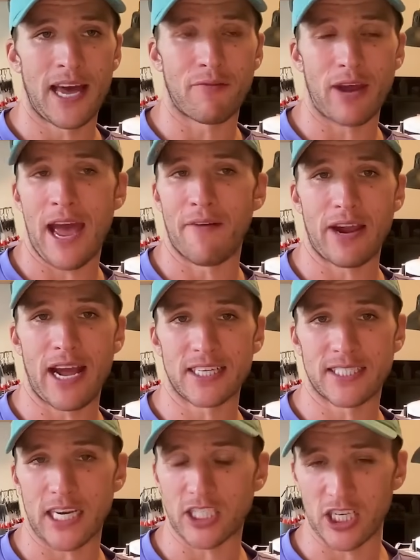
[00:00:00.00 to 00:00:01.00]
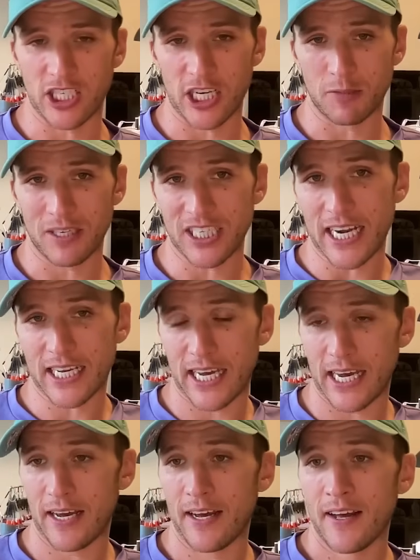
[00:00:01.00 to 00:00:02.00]
Every aid station I changed my
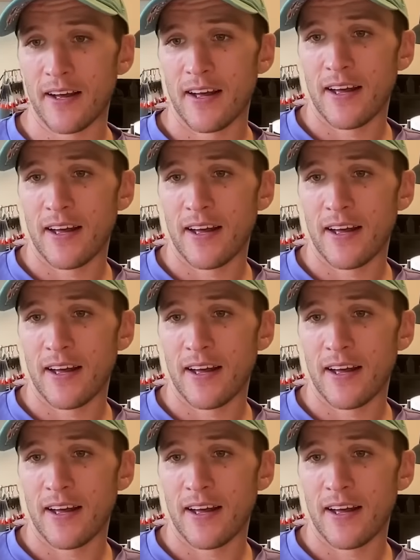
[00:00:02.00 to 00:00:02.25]
jacket.